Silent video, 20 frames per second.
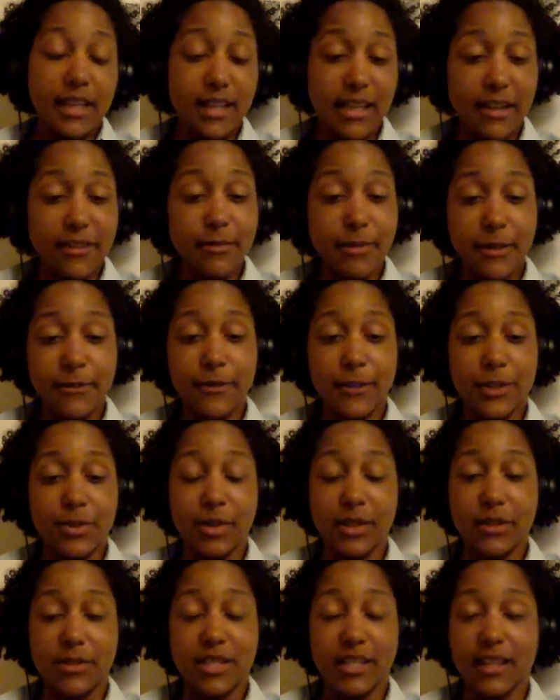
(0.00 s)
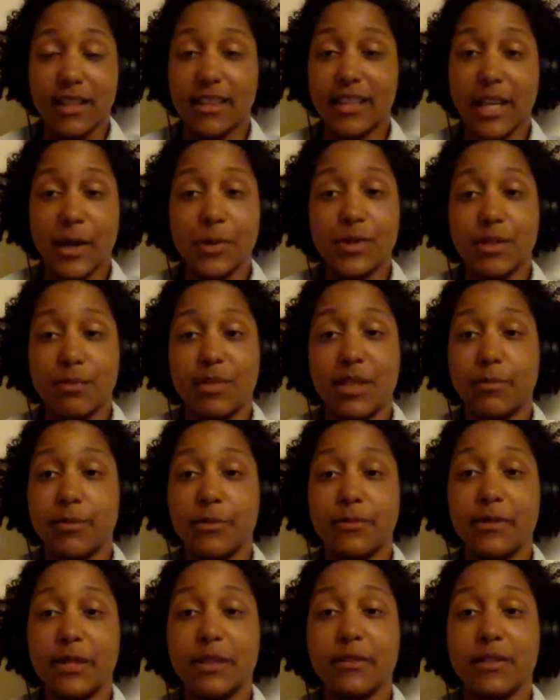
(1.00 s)
after my first week, there's like 1,000
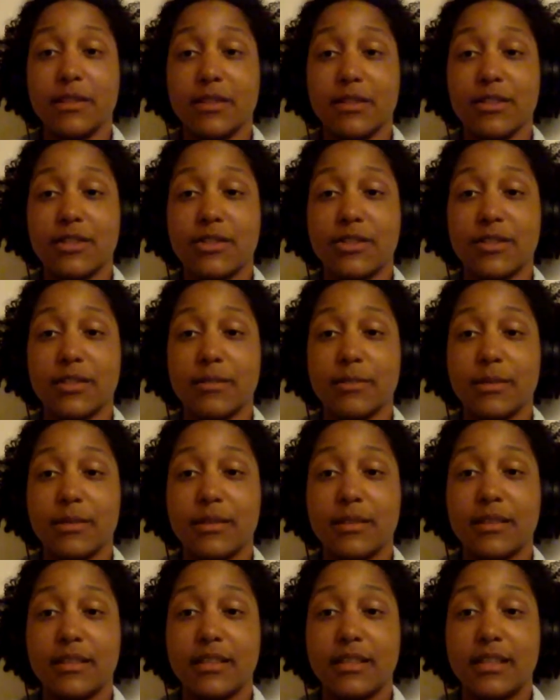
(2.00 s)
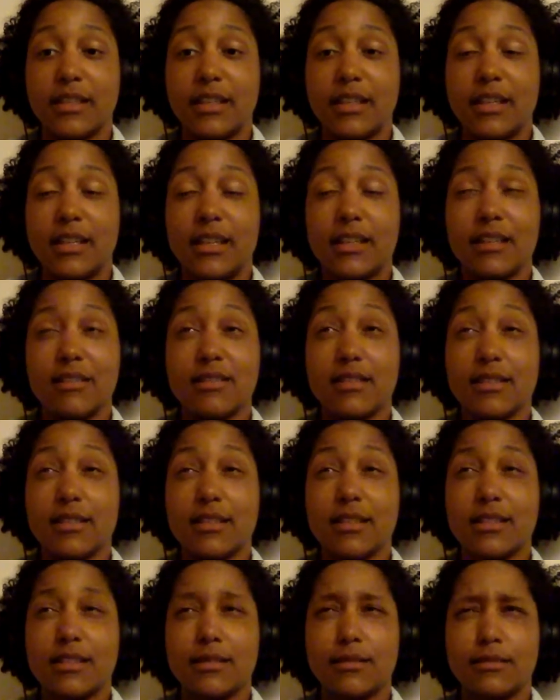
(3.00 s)
people following this trip. And I was
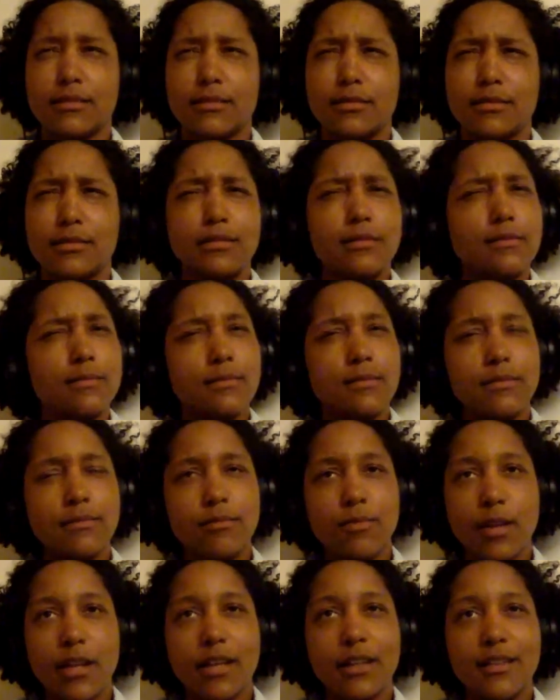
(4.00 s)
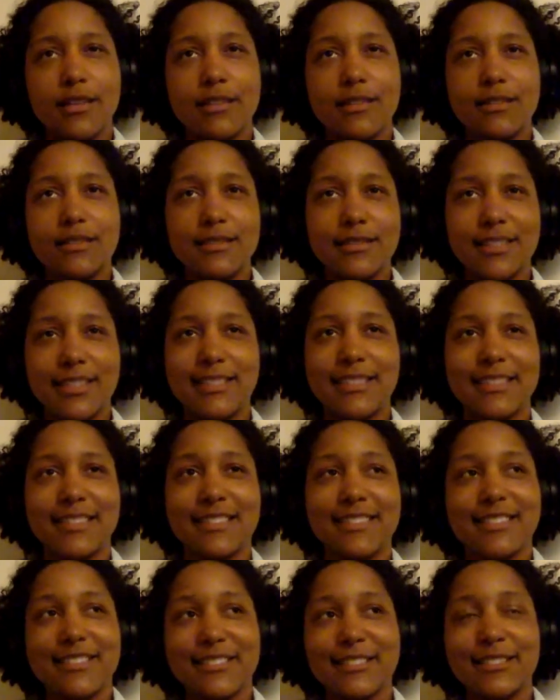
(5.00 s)
like, well,
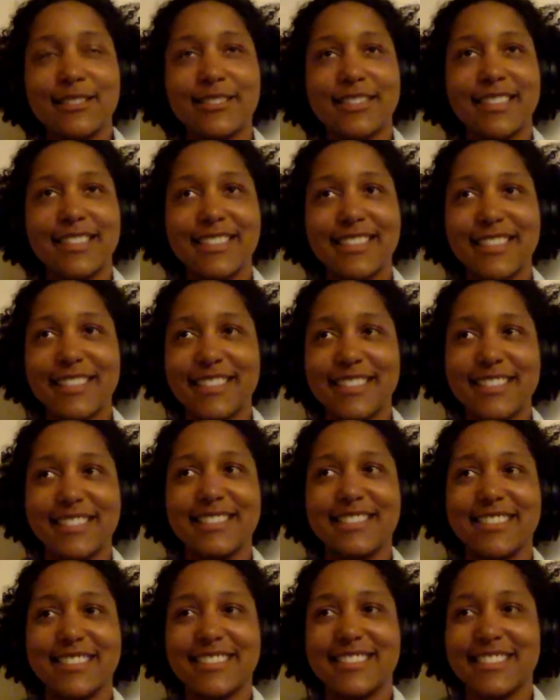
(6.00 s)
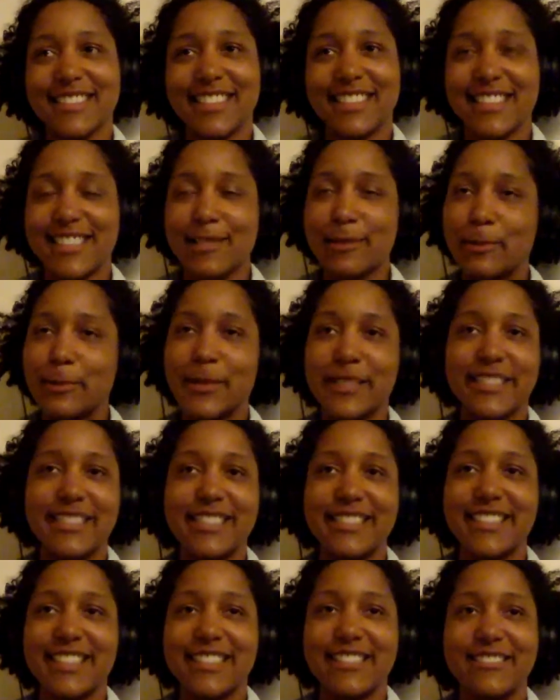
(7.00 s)
okay. I'm like, that's
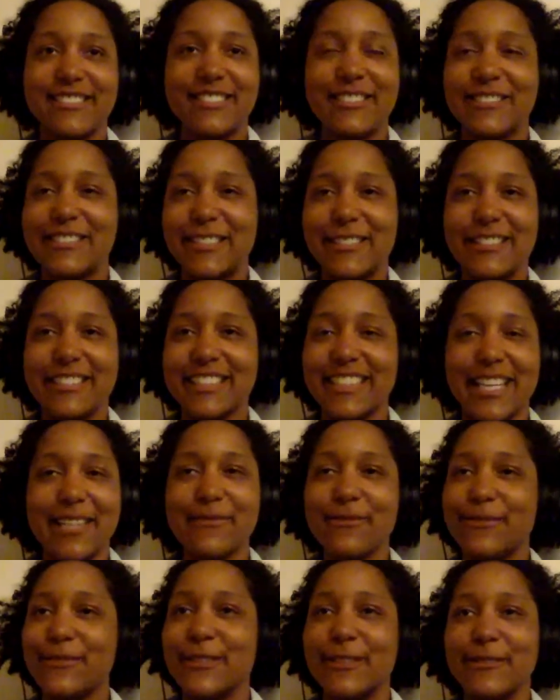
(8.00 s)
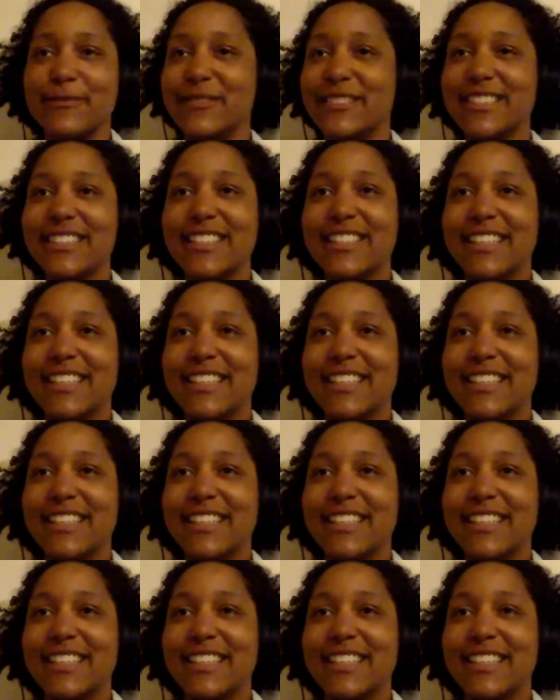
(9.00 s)
weird. I don't know where you all came from.